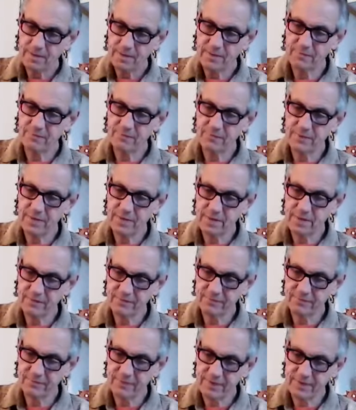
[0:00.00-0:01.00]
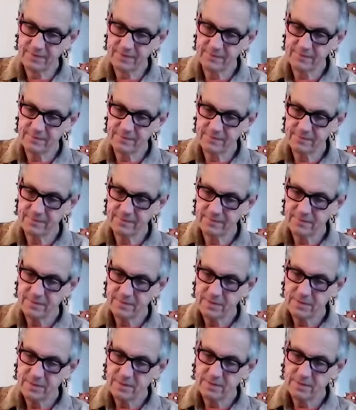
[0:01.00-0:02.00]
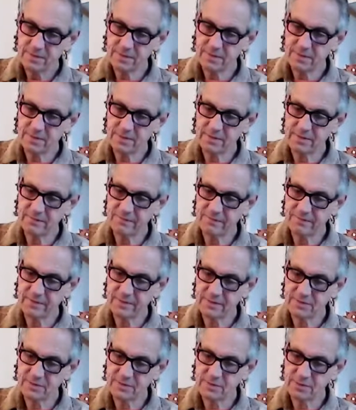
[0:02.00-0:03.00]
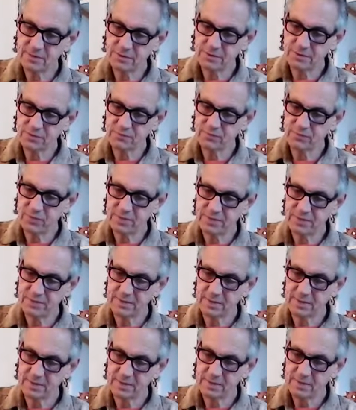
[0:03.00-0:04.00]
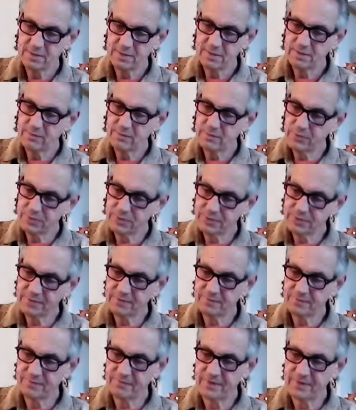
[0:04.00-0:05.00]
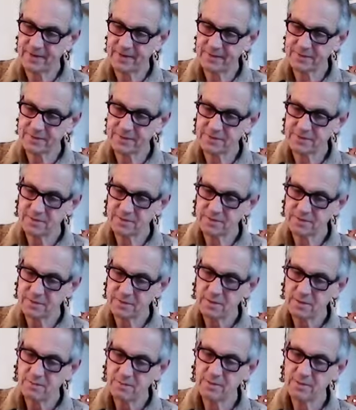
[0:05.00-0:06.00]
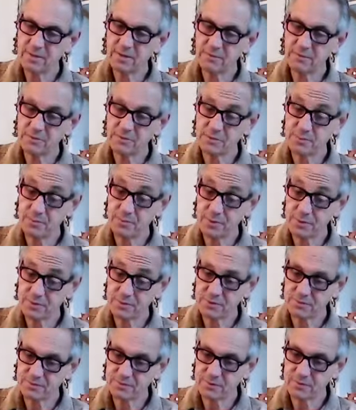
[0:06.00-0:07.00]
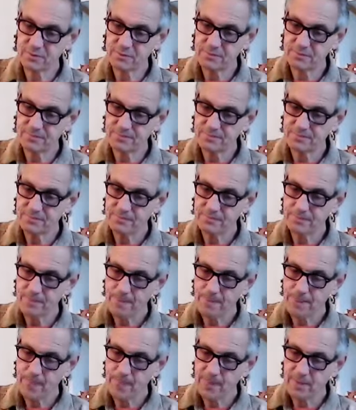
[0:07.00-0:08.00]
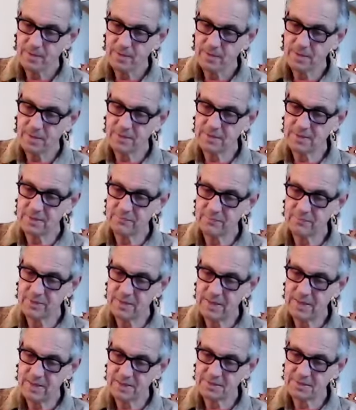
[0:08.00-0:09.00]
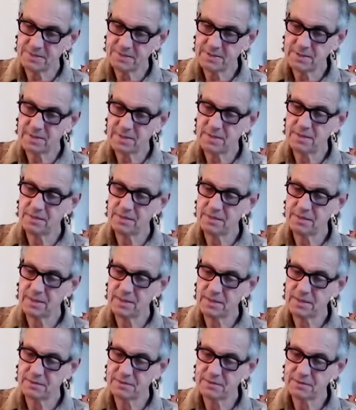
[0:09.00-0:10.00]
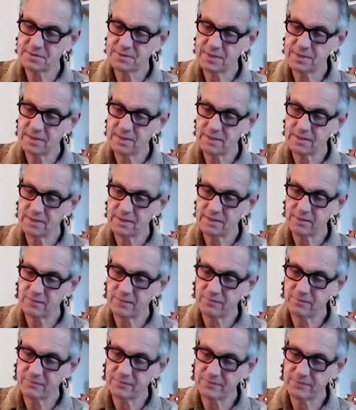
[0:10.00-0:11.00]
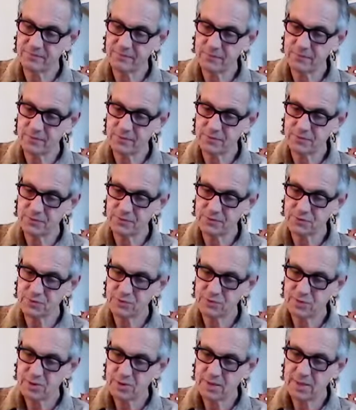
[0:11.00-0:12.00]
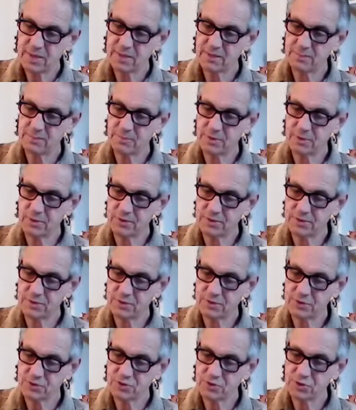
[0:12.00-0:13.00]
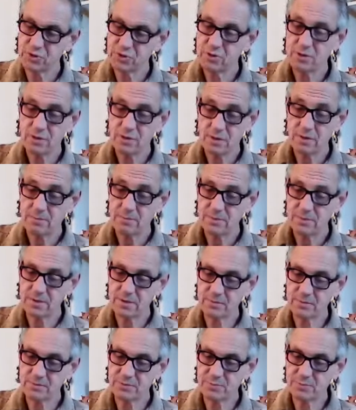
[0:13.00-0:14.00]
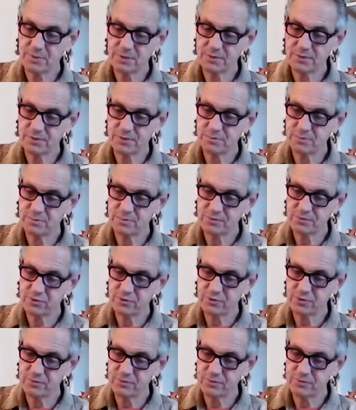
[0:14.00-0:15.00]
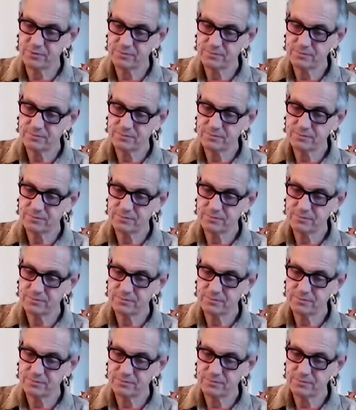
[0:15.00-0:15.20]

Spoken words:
If we have faith, then the defenseless waiting with the facts becomes possible, and then relaxing in the understanding of the false and the bondage becomes possible too.